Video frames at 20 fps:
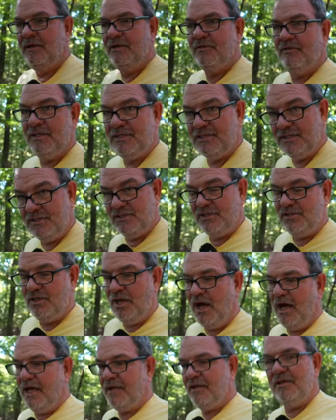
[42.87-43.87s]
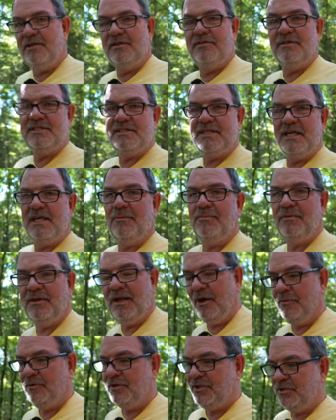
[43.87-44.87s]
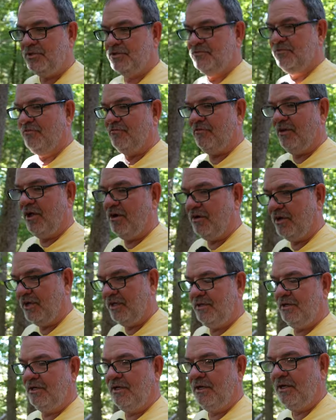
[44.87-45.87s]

this is not the setup that I would use for vlogging.